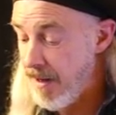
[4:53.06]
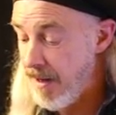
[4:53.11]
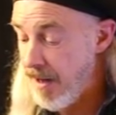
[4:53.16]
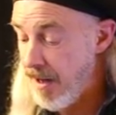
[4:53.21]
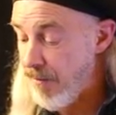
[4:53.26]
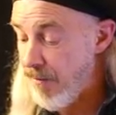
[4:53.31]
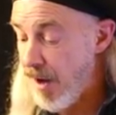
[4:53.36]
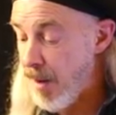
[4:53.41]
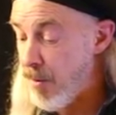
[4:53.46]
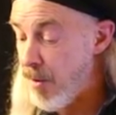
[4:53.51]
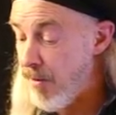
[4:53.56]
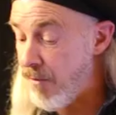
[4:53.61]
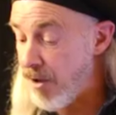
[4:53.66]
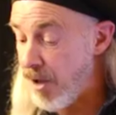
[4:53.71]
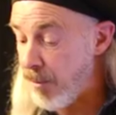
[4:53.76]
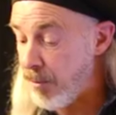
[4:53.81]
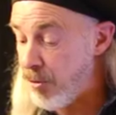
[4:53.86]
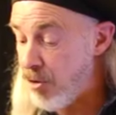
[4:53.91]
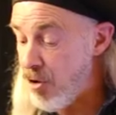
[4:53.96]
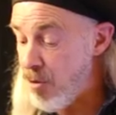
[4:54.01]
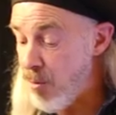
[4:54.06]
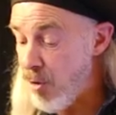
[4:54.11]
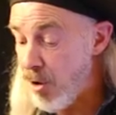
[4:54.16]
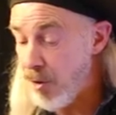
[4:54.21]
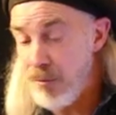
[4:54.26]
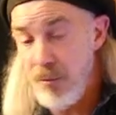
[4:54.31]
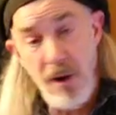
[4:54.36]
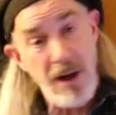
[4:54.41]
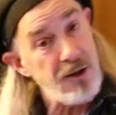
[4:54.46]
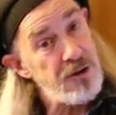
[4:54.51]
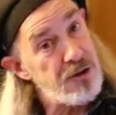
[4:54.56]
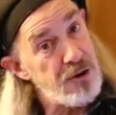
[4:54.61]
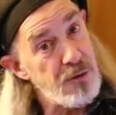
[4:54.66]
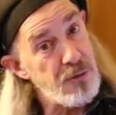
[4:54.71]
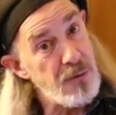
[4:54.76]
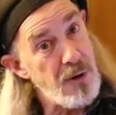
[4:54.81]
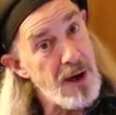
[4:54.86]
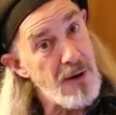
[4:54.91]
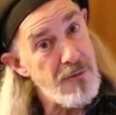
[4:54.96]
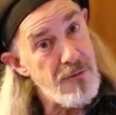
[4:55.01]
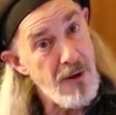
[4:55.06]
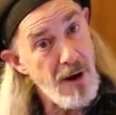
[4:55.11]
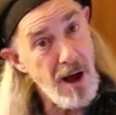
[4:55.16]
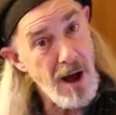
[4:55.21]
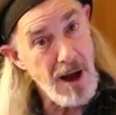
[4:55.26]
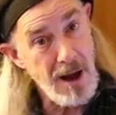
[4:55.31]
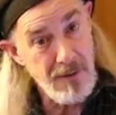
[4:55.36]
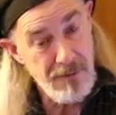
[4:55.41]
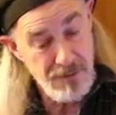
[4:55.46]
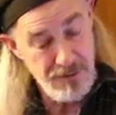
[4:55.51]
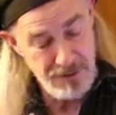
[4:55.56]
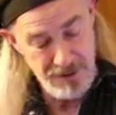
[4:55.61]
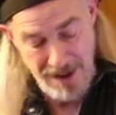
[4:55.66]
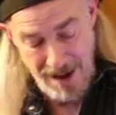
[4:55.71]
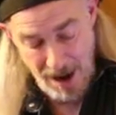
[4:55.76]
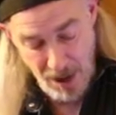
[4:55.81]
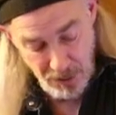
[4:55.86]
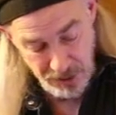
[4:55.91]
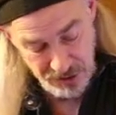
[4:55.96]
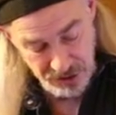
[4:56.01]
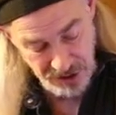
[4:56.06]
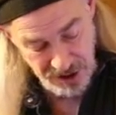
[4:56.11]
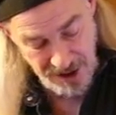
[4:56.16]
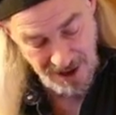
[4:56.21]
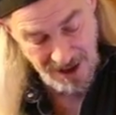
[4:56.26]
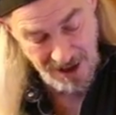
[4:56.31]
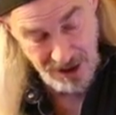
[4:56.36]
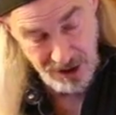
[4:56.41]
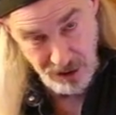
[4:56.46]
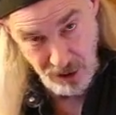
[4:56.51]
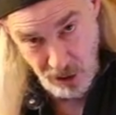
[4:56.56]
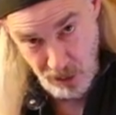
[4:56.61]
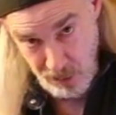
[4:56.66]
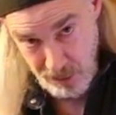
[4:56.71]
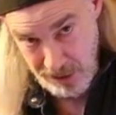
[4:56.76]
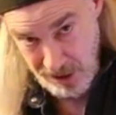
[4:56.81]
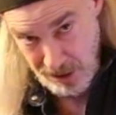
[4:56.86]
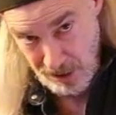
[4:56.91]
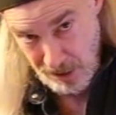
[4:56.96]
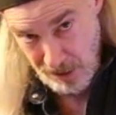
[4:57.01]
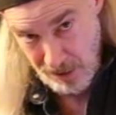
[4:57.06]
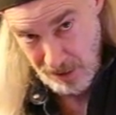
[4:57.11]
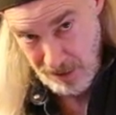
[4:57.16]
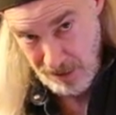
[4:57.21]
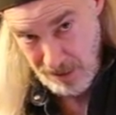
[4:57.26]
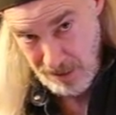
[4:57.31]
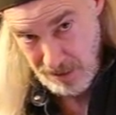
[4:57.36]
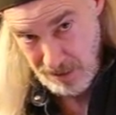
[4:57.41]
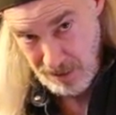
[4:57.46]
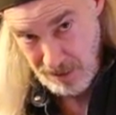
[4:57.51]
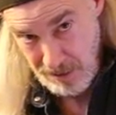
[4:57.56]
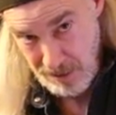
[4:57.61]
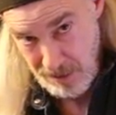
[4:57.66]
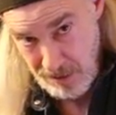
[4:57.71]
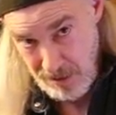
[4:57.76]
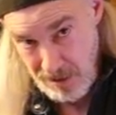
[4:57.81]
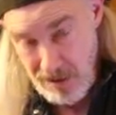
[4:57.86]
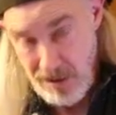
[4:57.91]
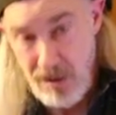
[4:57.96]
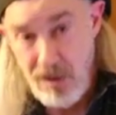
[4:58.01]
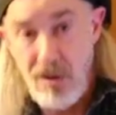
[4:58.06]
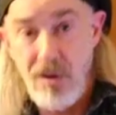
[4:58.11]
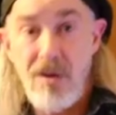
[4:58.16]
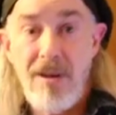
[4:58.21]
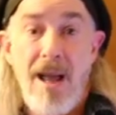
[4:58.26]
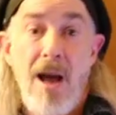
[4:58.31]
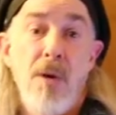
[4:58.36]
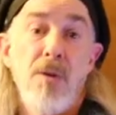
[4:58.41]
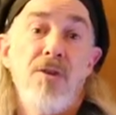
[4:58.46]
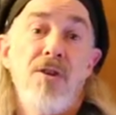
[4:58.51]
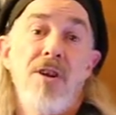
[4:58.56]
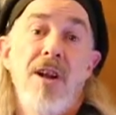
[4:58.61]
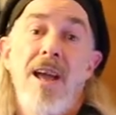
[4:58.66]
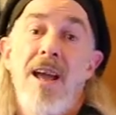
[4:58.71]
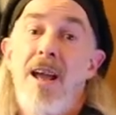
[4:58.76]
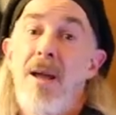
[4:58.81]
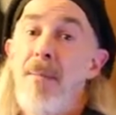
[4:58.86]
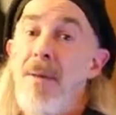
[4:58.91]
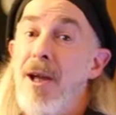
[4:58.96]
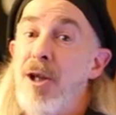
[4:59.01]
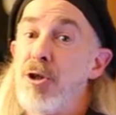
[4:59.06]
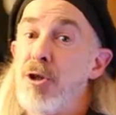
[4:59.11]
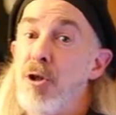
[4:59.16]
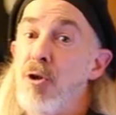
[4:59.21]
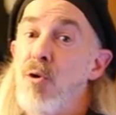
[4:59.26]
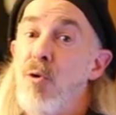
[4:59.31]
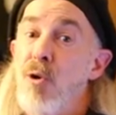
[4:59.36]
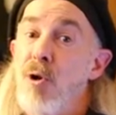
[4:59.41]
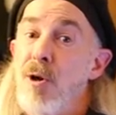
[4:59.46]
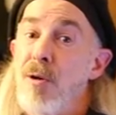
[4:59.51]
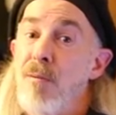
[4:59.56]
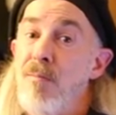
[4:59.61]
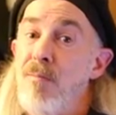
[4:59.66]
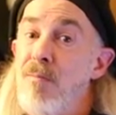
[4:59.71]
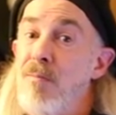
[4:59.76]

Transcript: If I move it up 2 more frets to fret 5, now it's an A note here. Now it's an A major chord.